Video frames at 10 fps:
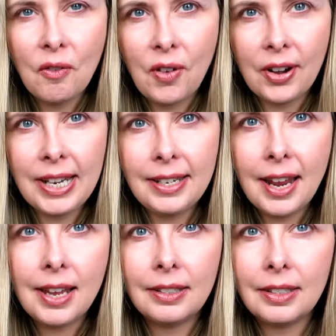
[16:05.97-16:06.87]
very
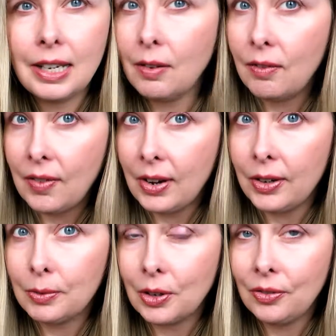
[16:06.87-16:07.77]
tasty,
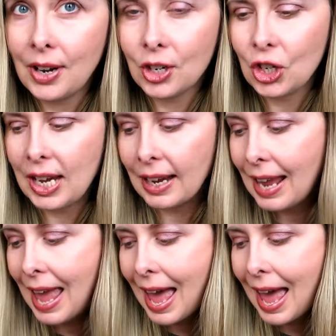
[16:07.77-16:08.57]
very refreshing.